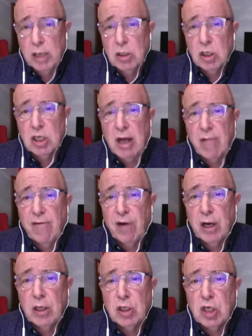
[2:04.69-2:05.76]
to South
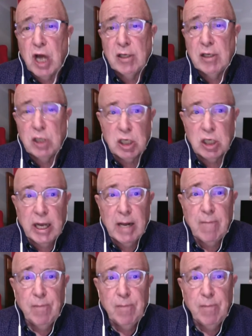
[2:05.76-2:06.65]
African scientists here